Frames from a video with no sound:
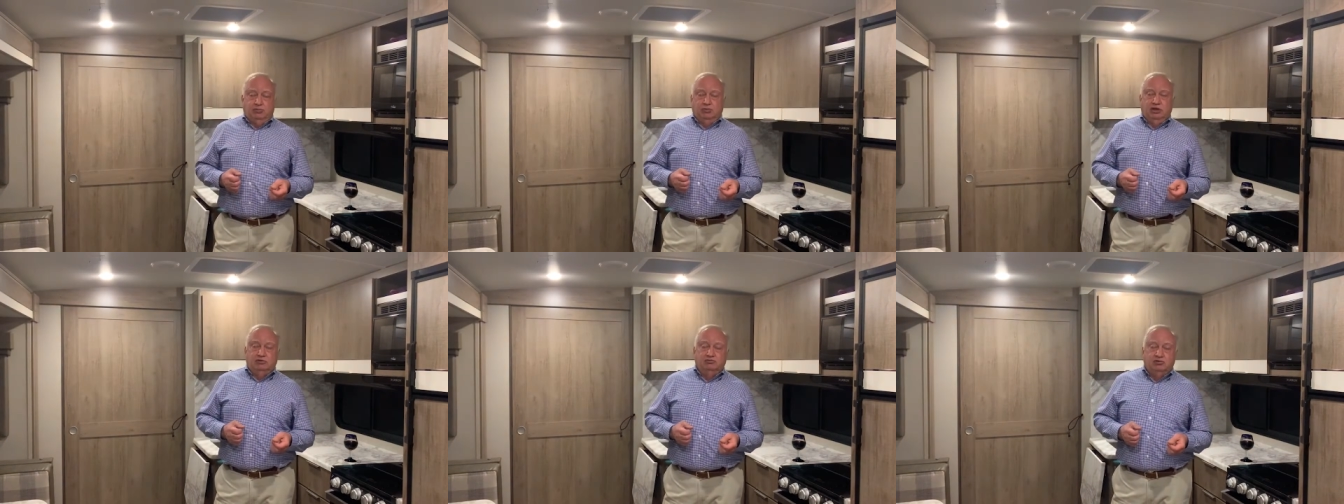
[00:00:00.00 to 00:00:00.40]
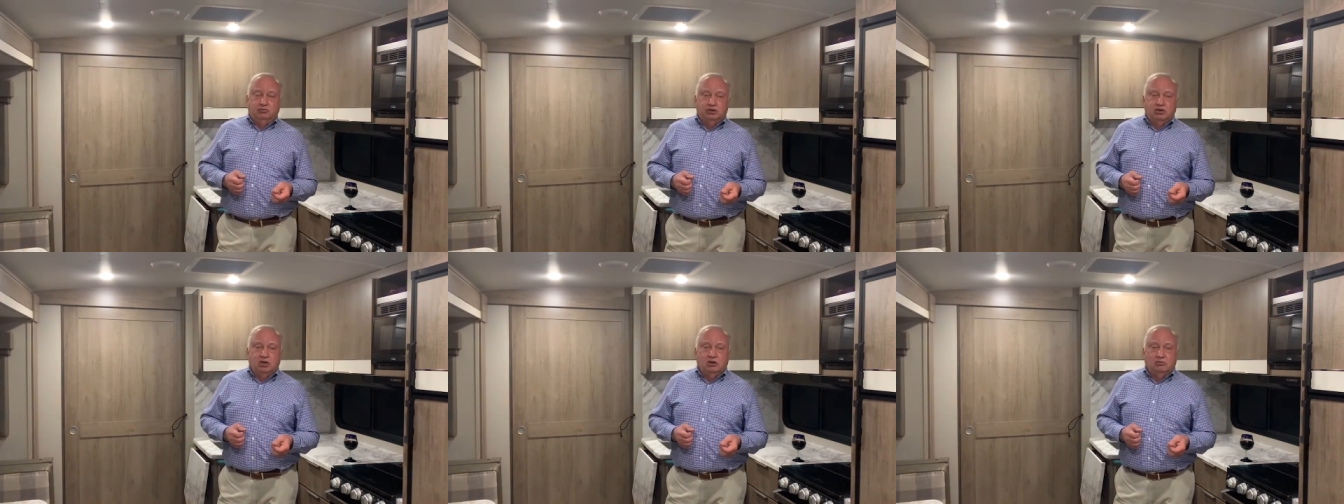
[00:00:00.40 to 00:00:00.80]
whenever
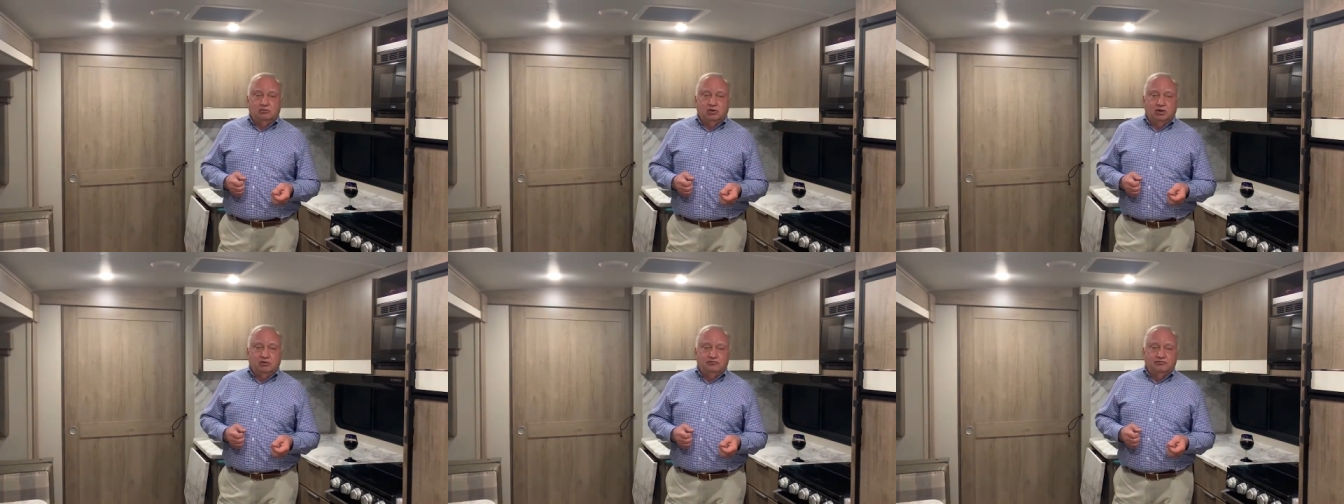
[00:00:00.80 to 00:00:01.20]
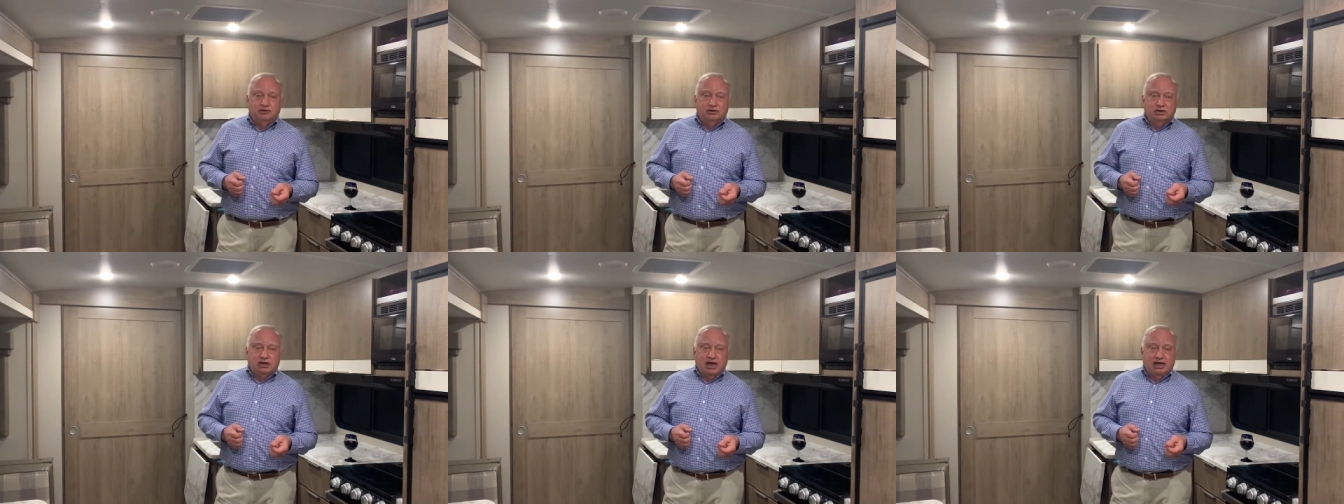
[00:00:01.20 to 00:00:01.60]
we darn well
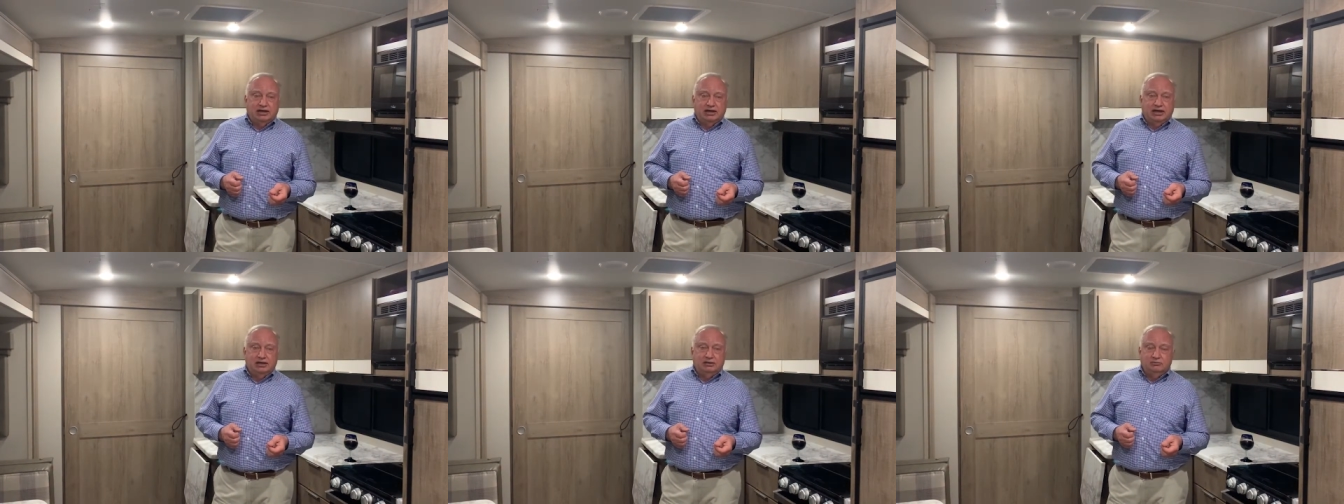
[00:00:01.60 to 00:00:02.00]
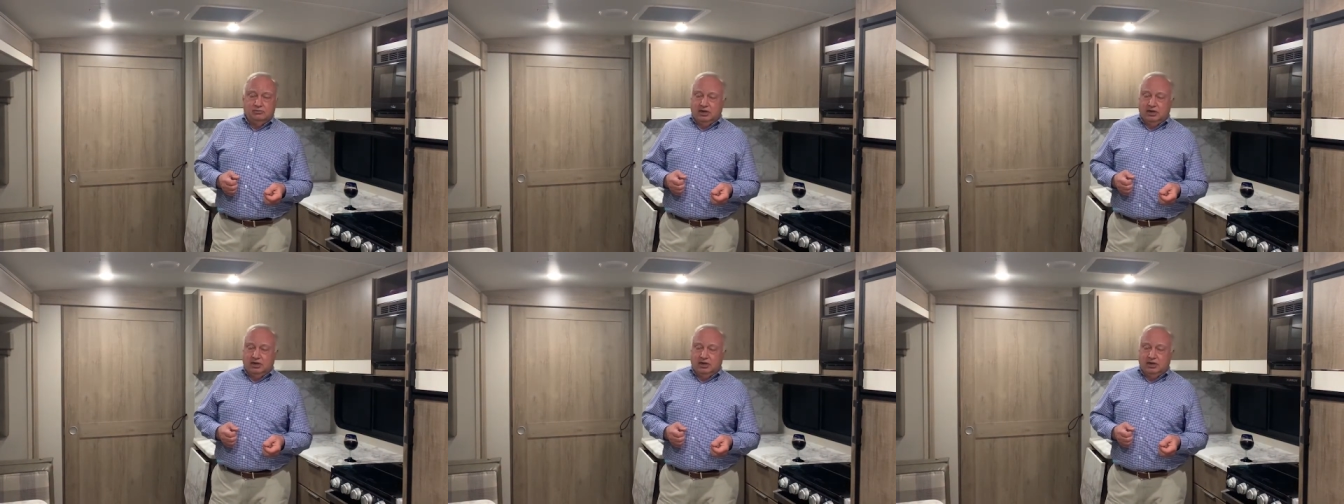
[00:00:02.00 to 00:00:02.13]
feel like it.